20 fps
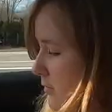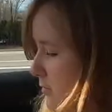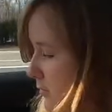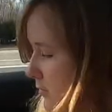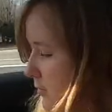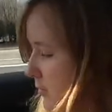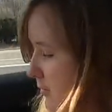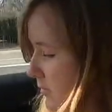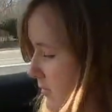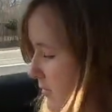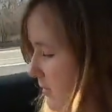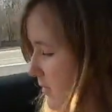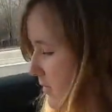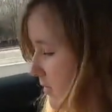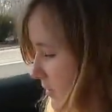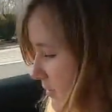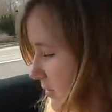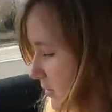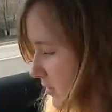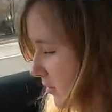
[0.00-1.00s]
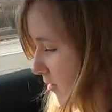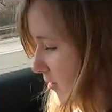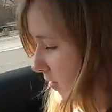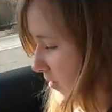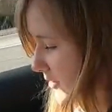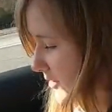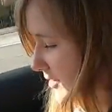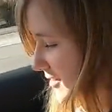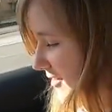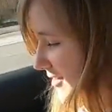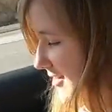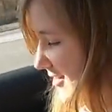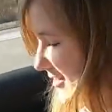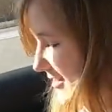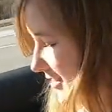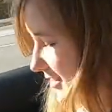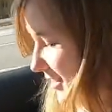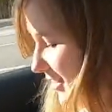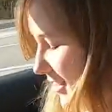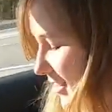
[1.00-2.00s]
getting some sort of Charger here
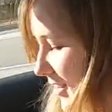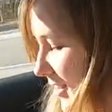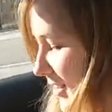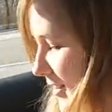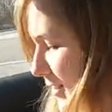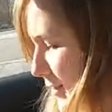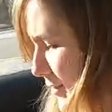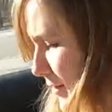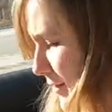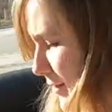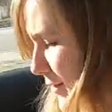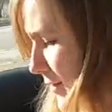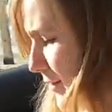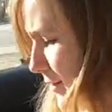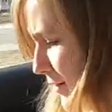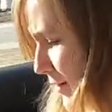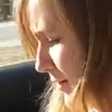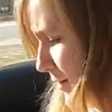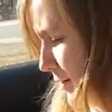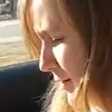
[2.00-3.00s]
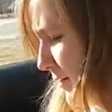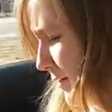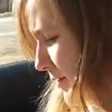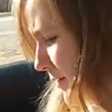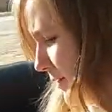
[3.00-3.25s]
in the spring. Not sure what